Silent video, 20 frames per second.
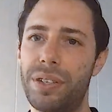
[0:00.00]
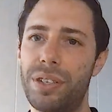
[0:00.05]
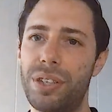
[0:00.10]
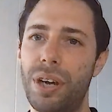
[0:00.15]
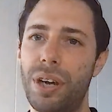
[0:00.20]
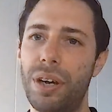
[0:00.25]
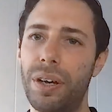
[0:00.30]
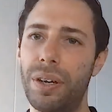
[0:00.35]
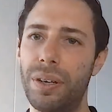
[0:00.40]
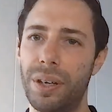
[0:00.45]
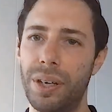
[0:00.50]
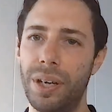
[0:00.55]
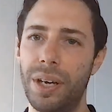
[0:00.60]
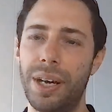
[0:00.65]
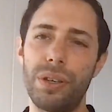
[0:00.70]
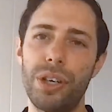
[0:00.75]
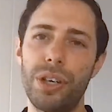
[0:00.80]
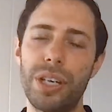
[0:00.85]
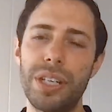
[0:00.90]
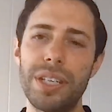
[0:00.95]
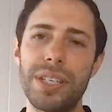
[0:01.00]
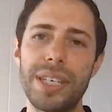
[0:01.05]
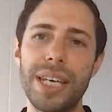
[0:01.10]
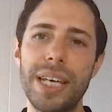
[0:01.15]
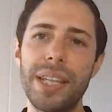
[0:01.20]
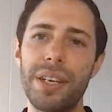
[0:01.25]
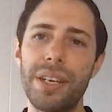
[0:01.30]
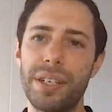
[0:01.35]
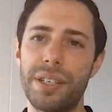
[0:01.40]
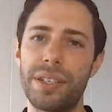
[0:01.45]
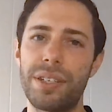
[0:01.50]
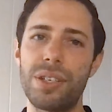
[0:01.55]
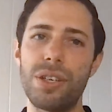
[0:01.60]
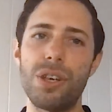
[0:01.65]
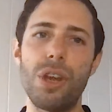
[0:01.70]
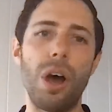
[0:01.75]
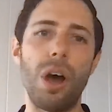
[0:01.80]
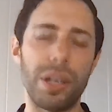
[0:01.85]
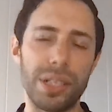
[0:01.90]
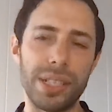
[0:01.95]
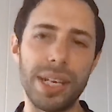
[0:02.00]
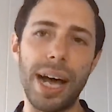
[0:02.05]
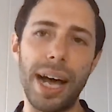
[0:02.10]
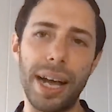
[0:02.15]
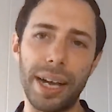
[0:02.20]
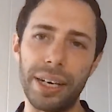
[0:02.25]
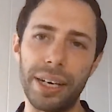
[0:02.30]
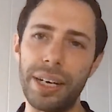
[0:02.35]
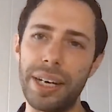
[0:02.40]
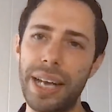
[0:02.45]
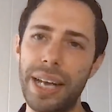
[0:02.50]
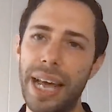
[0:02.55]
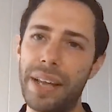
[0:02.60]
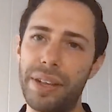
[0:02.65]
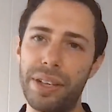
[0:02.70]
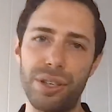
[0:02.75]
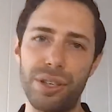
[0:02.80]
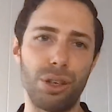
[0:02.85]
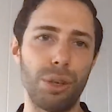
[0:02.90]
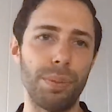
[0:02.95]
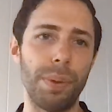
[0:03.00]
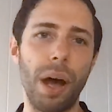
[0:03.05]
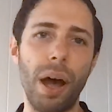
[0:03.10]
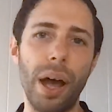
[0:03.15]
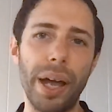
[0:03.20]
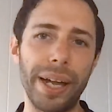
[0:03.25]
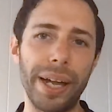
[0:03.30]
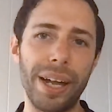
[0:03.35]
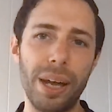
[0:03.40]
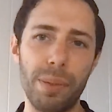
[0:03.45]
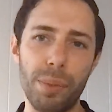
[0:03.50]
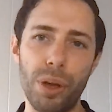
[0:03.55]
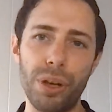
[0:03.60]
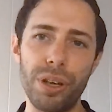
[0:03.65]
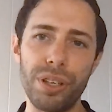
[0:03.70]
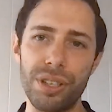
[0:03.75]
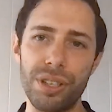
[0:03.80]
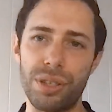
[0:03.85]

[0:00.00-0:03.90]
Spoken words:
So you can see that it's not targeted at the super high income earners.